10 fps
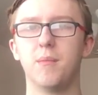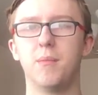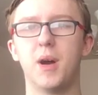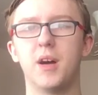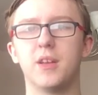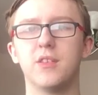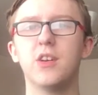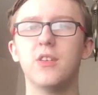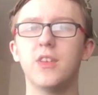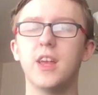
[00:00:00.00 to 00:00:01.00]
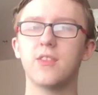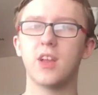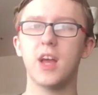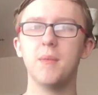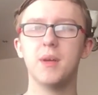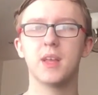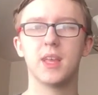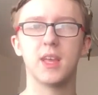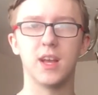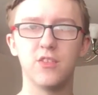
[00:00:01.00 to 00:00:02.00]
But until next time,
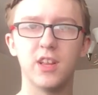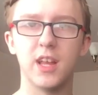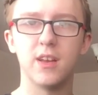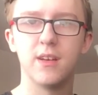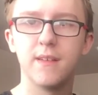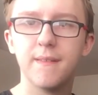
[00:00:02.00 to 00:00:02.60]
catch you later.